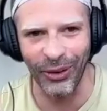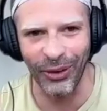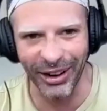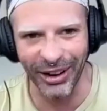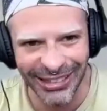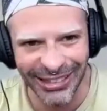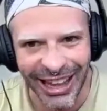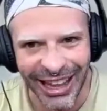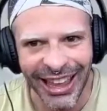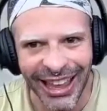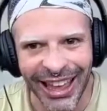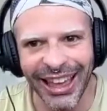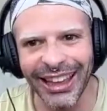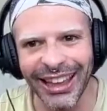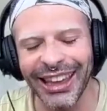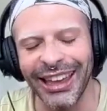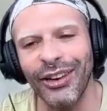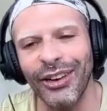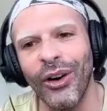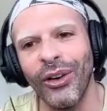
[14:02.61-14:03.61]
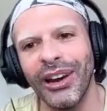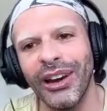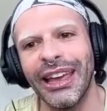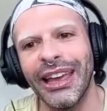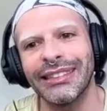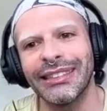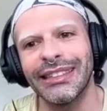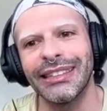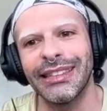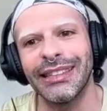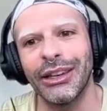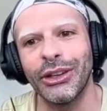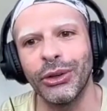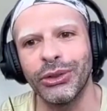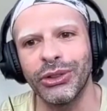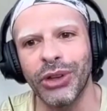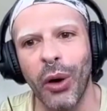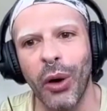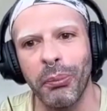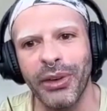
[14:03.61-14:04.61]
course, it can only exist in
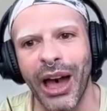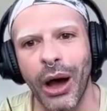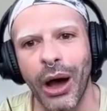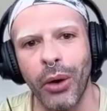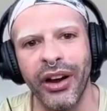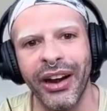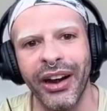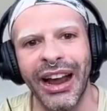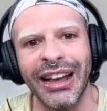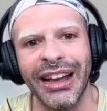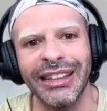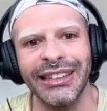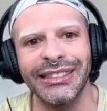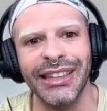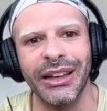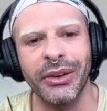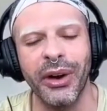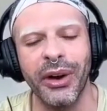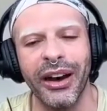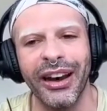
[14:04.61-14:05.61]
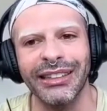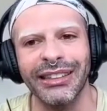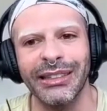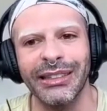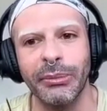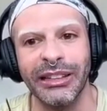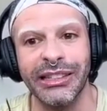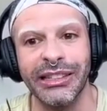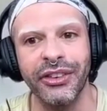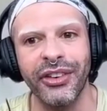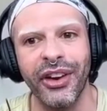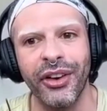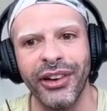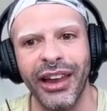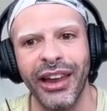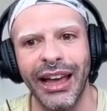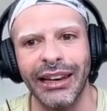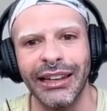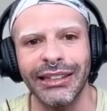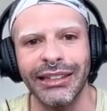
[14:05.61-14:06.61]
utopia, whereas the material
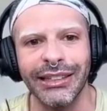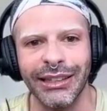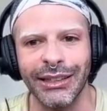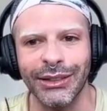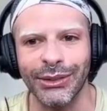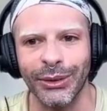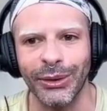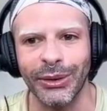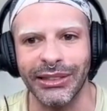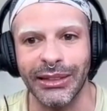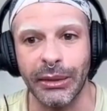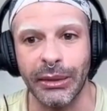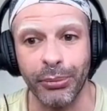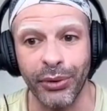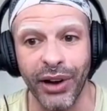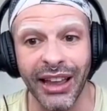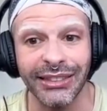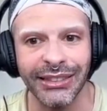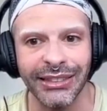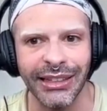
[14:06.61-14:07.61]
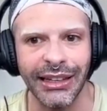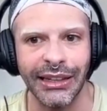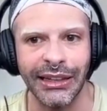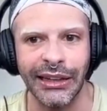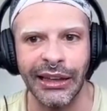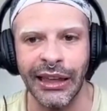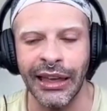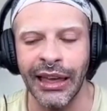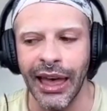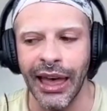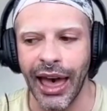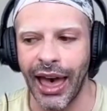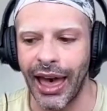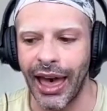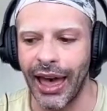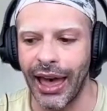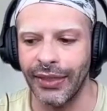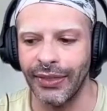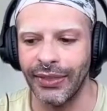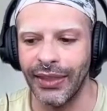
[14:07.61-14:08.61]
reality is always depressing.
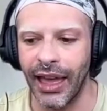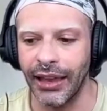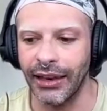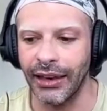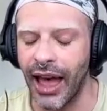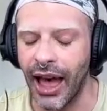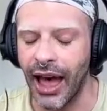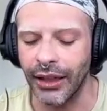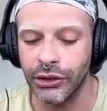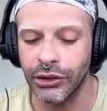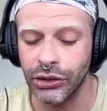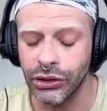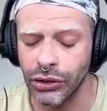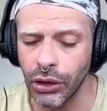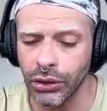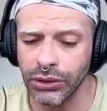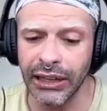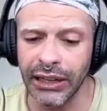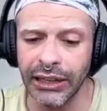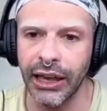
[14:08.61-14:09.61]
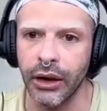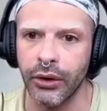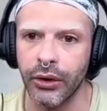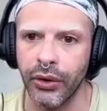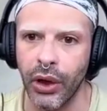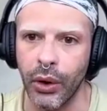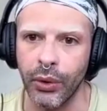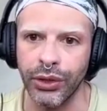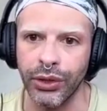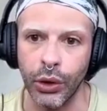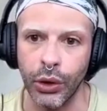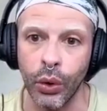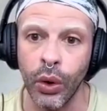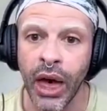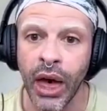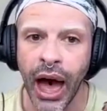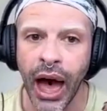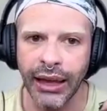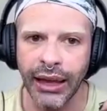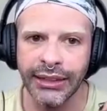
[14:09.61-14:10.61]
And I totally agree with you.
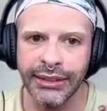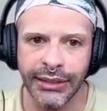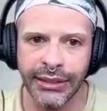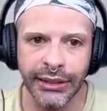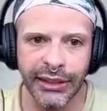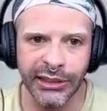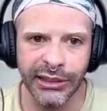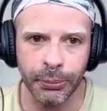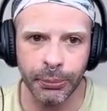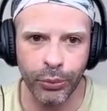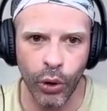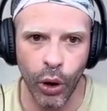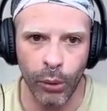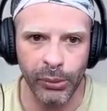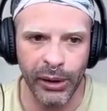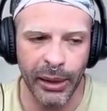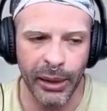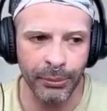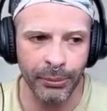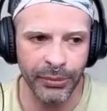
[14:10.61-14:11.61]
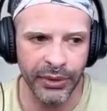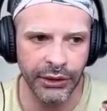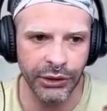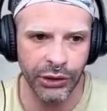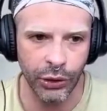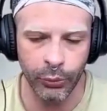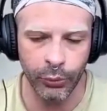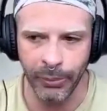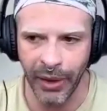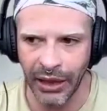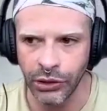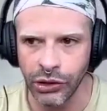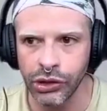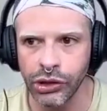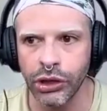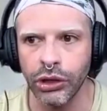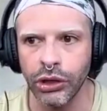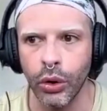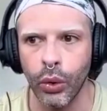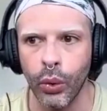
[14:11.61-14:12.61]
I see this problem that you
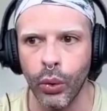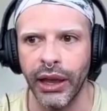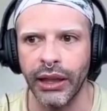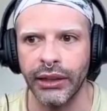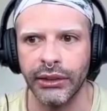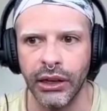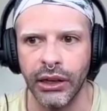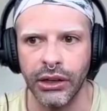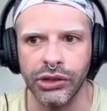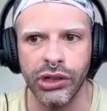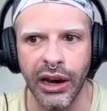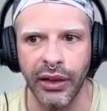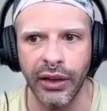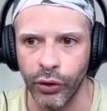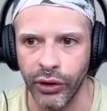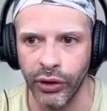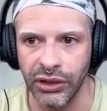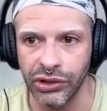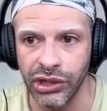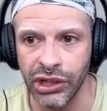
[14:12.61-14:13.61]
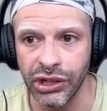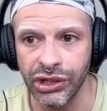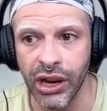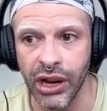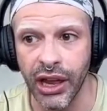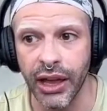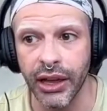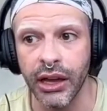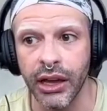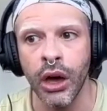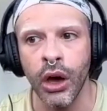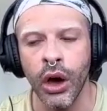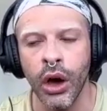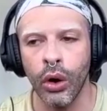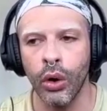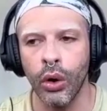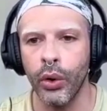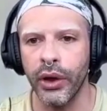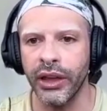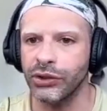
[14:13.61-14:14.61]
mentioned with Slavoj Žižek,
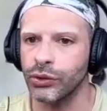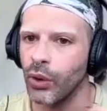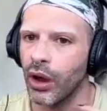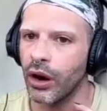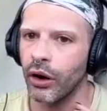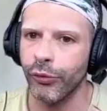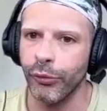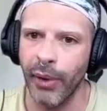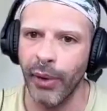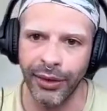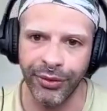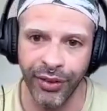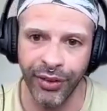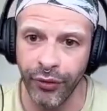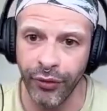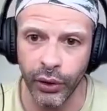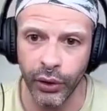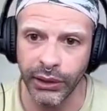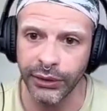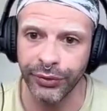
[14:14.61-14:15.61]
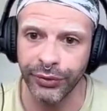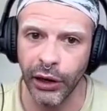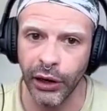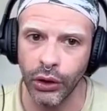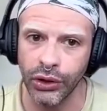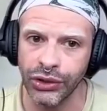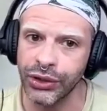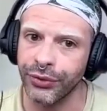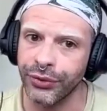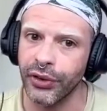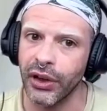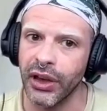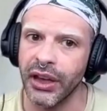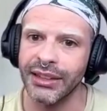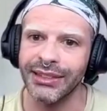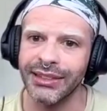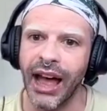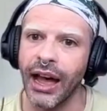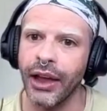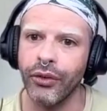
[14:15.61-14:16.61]
who is one of my favorite
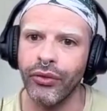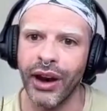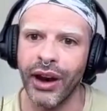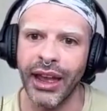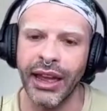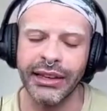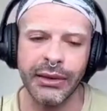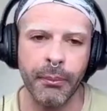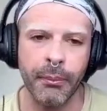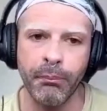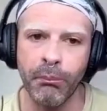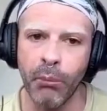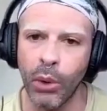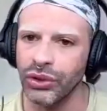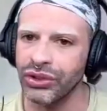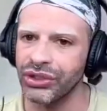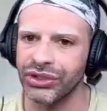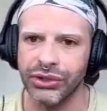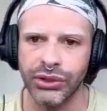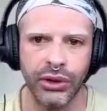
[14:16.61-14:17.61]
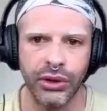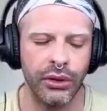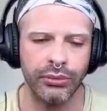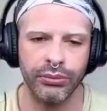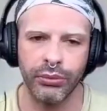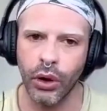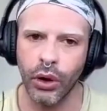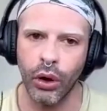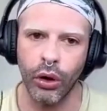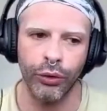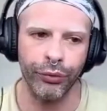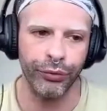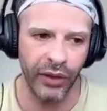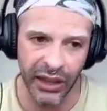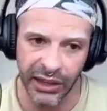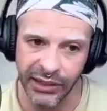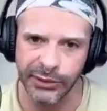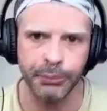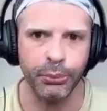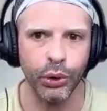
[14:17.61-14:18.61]
philosophers. I read most of
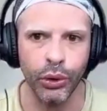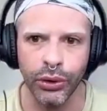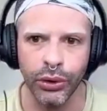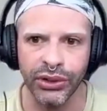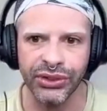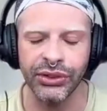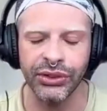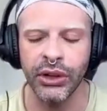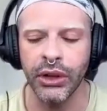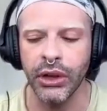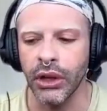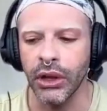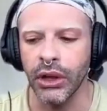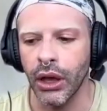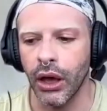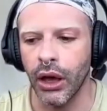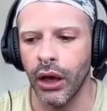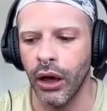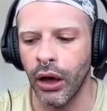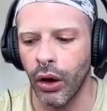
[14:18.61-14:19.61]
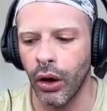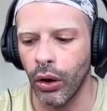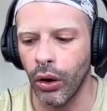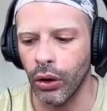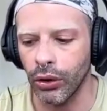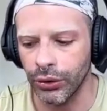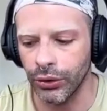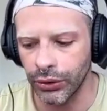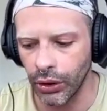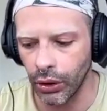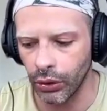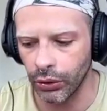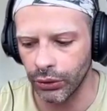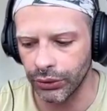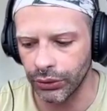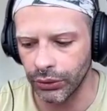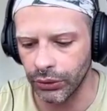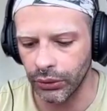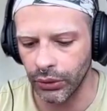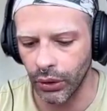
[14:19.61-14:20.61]
his books
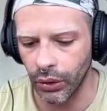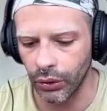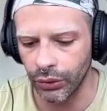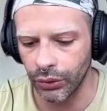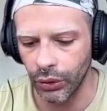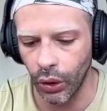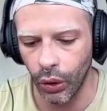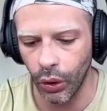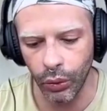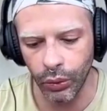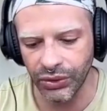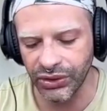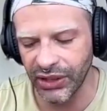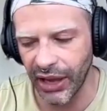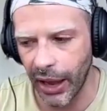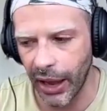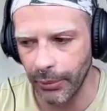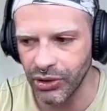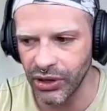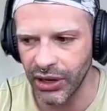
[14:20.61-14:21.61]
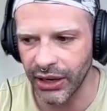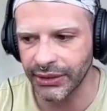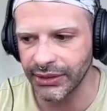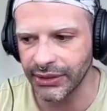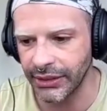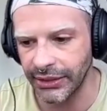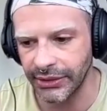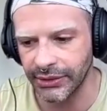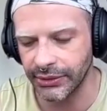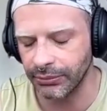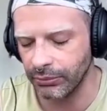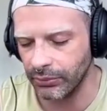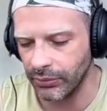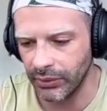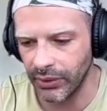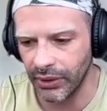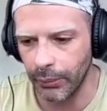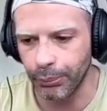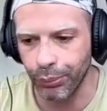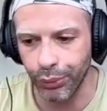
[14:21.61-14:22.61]
on all subjects. He's
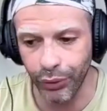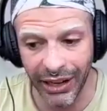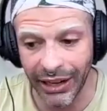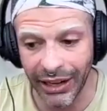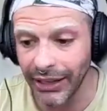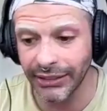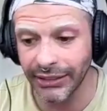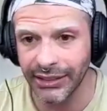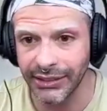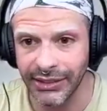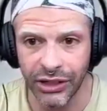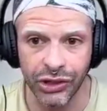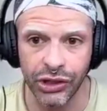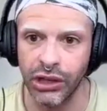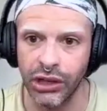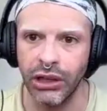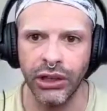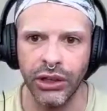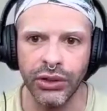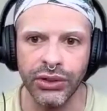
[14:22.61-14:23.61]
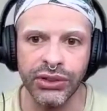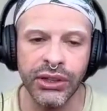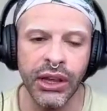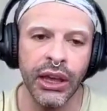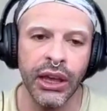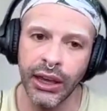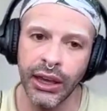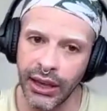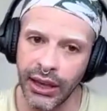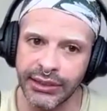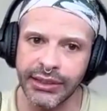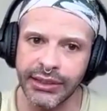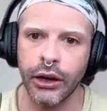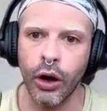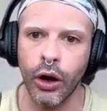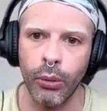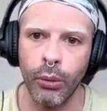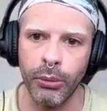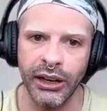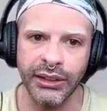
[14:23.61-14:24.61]
brilliant. He's a genius. He's a
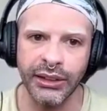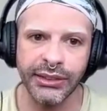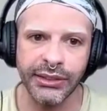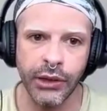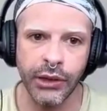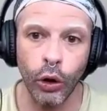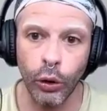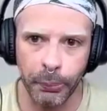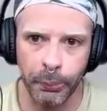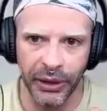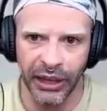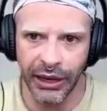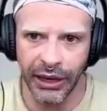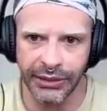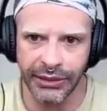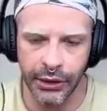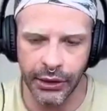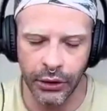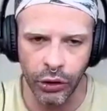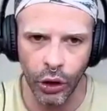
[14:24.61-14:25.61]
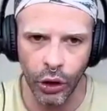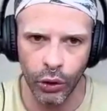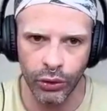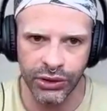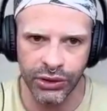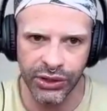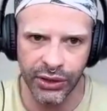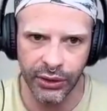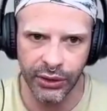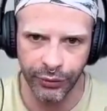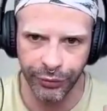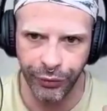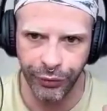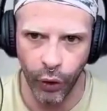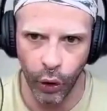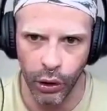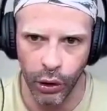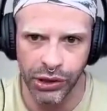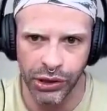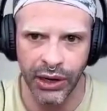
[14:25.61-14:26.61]
communist, albeit
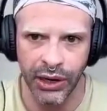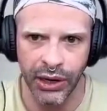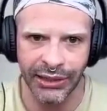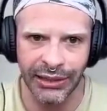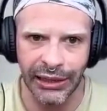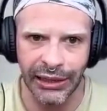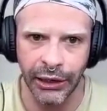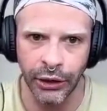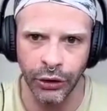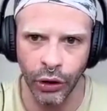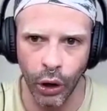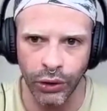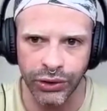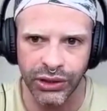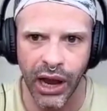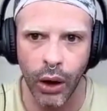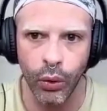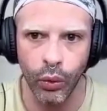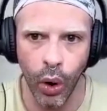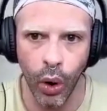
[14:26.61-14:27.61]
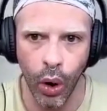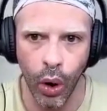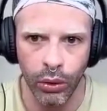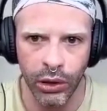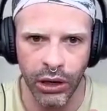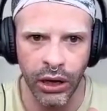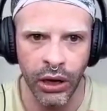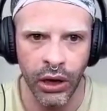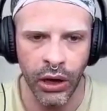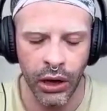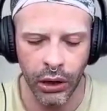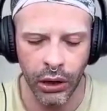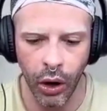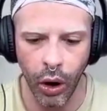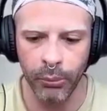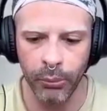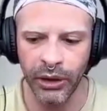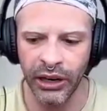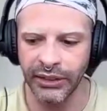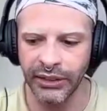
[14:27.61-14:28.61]
fortunately not a woke
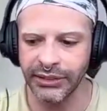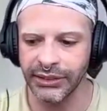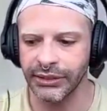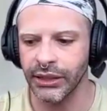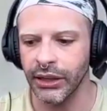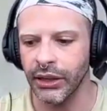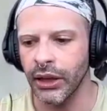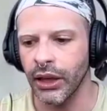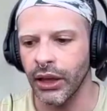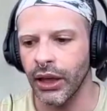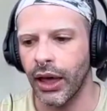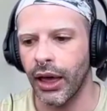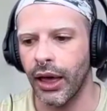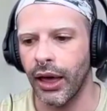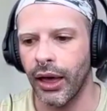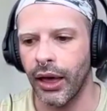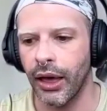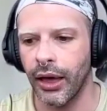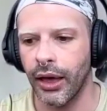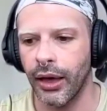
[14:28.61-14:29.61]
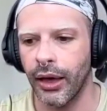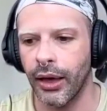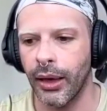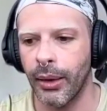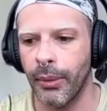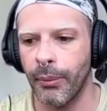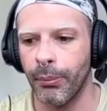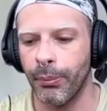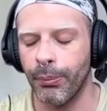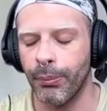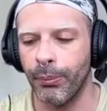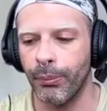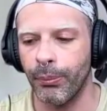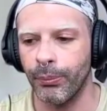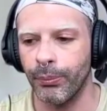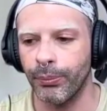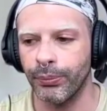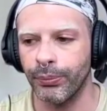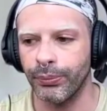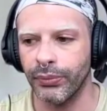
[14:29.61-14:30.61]
communist.
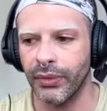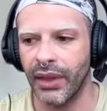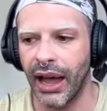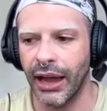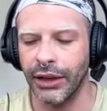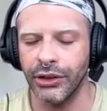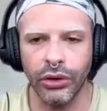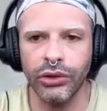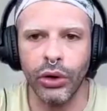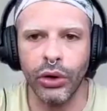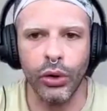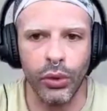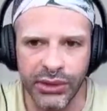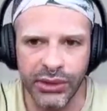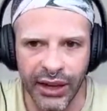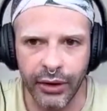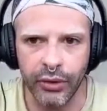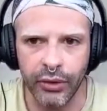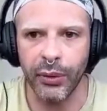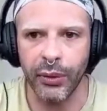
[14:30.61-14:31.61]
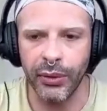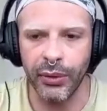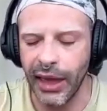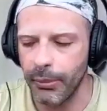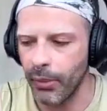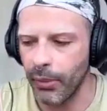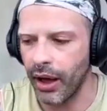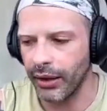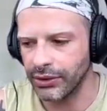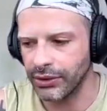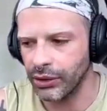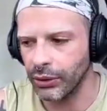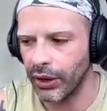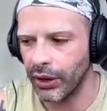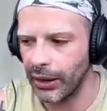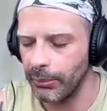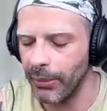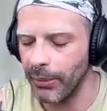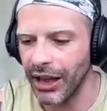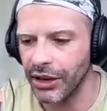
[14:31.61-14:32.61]
I don't always agree with him, as you
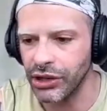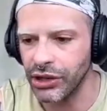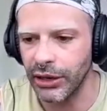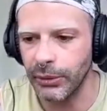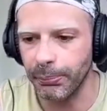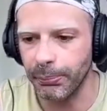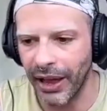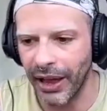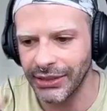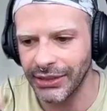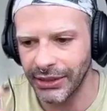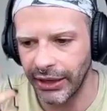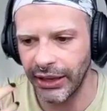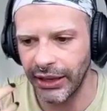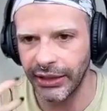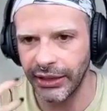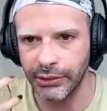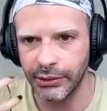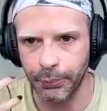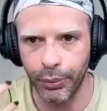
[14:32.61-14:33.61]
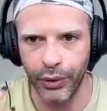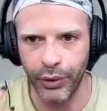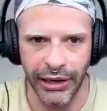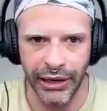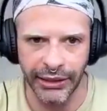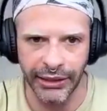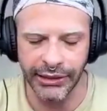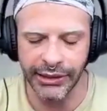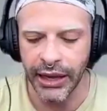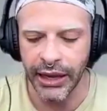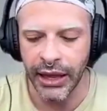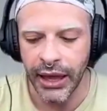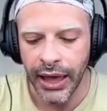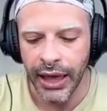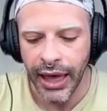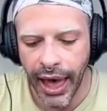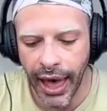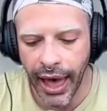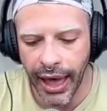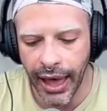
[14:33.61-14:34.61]
can imagine, but he is brilliant.
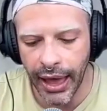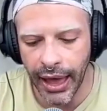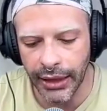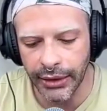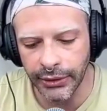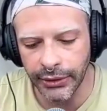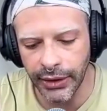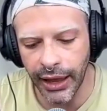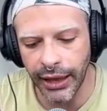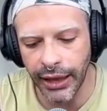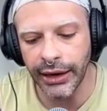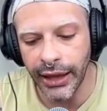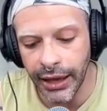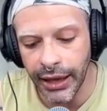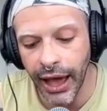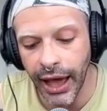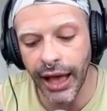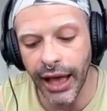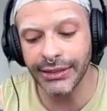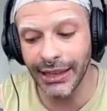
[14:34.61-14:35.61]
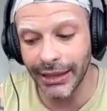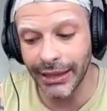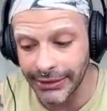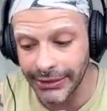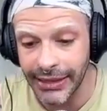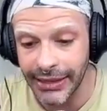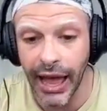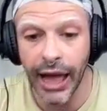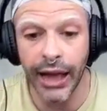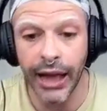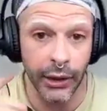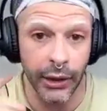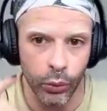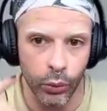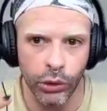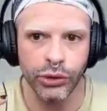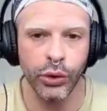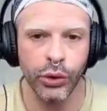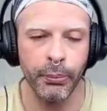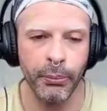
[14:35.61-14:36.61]
And he has exactly
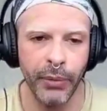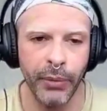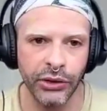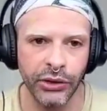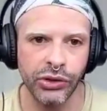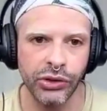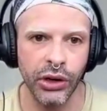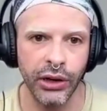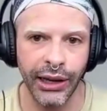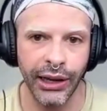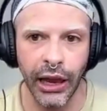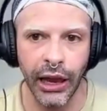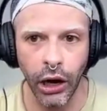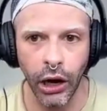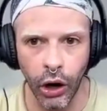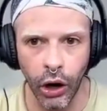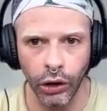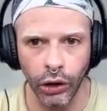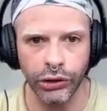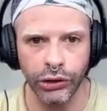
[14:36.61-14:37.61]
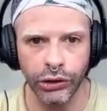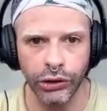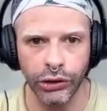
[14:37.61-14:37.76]
what you're mentioning, a lot